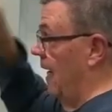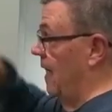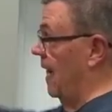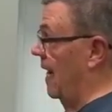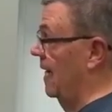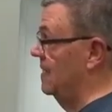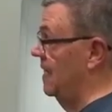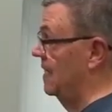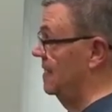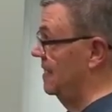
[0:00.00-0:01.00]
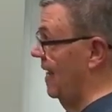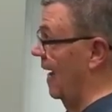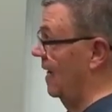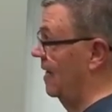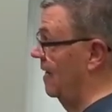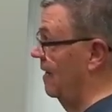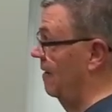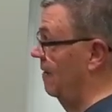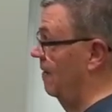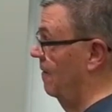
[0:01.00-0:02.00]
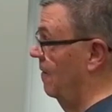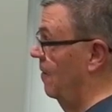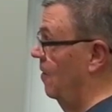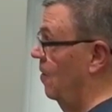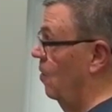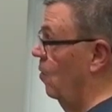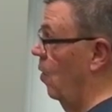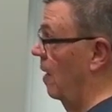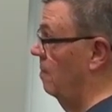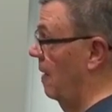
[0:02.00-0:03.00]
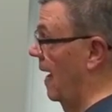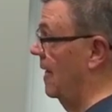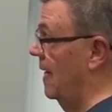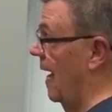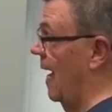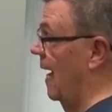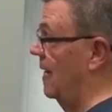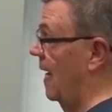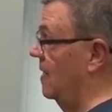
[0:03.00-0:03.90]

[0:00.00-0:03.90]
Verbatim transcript: And that is exactly what mankind